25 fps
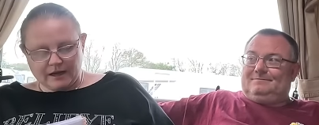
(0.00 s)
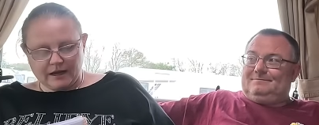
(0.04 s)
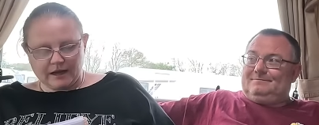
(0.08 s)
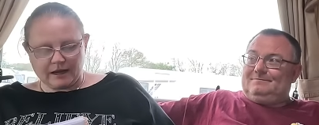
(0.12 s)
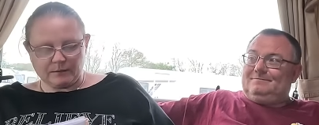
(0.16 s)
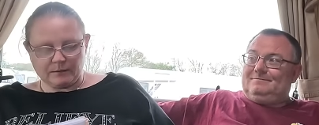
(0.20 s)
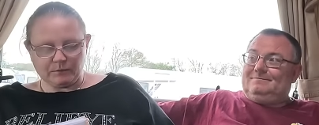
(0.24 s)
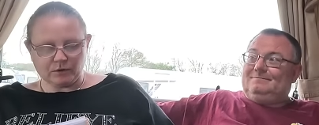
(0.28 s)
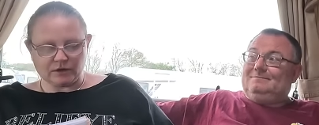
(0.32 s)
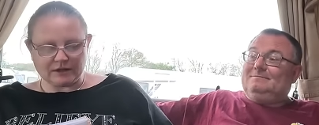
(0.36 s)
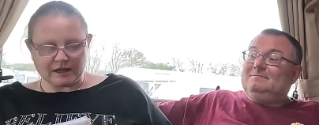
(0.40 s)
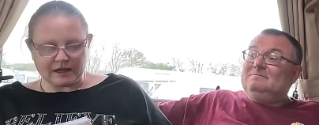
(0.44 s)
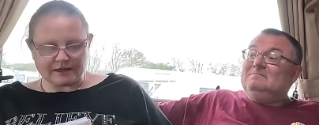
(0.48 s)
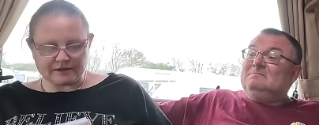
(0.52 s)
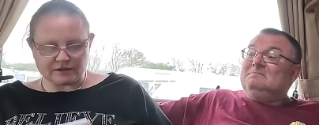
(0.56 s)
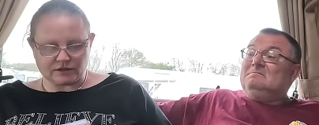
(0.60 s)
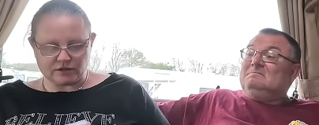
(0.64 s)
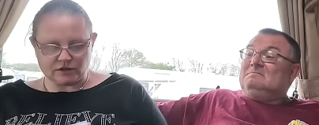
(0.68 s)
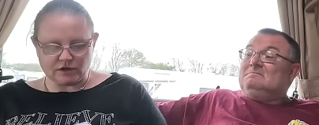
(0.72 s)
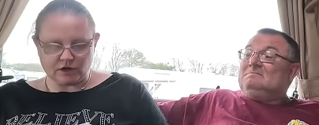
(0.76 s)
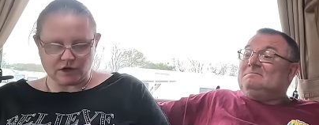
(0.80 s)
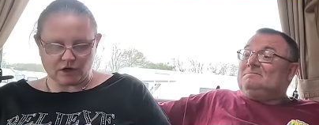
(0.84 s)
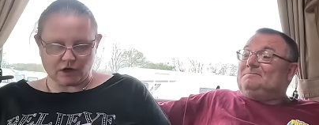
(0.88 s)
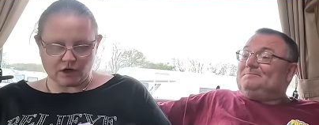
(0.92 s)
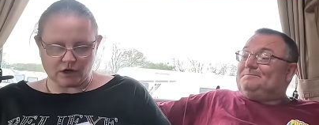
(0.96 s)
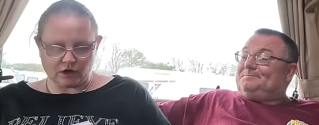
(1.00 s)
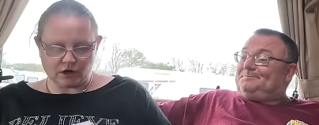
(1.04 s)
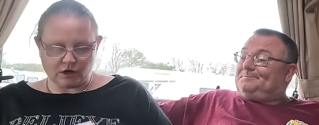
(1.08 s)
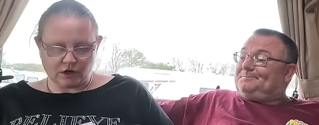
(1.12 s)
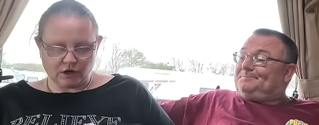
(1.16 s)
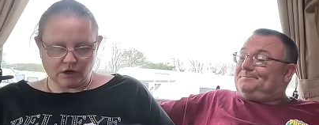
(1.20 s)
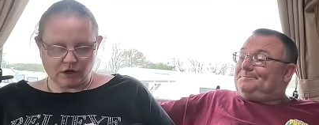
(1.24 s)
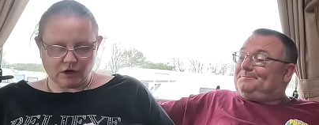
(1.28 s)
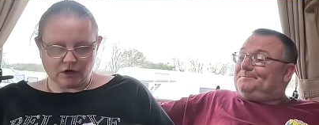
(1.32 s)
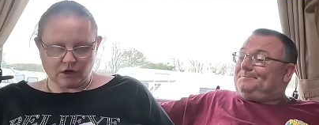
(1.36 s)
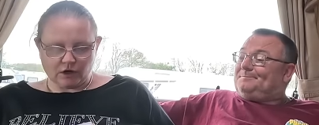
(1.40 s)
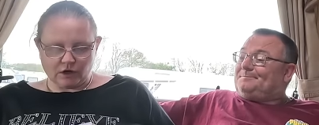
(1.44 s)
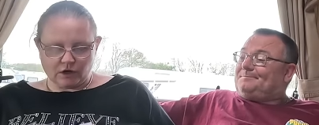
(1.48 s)
Speaker 1: He would like to know
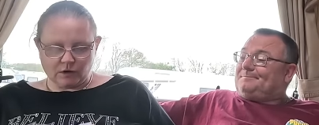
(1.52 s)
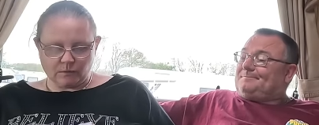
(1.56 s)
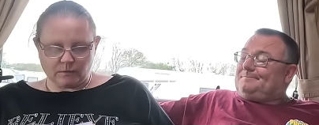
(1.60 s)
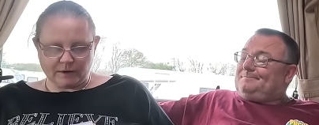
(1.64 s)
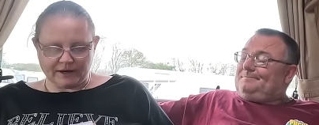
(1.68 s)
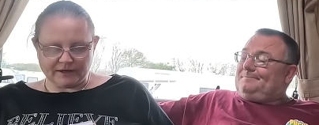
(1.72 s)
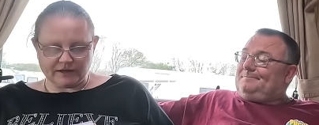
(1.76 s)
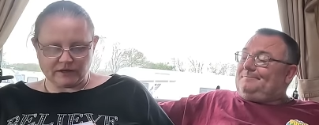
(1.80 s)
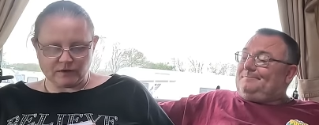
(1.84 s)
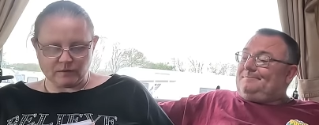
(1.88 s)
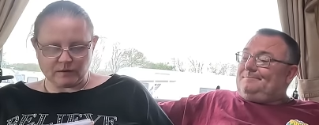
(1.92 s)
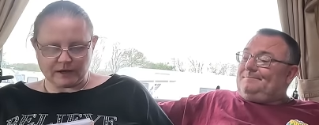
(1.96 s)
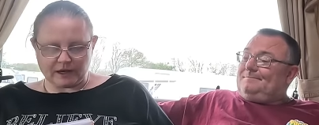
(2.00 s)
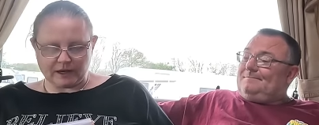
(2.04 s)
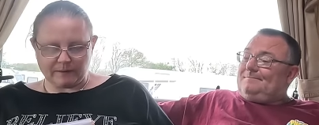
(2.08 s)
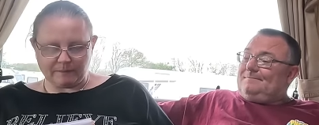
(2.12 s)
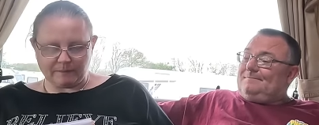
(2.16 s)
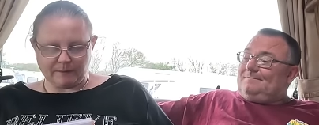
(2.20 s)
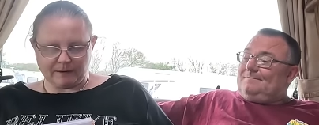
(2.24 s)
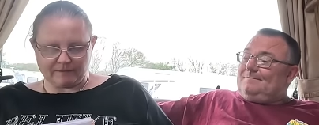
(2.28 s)
why do you keep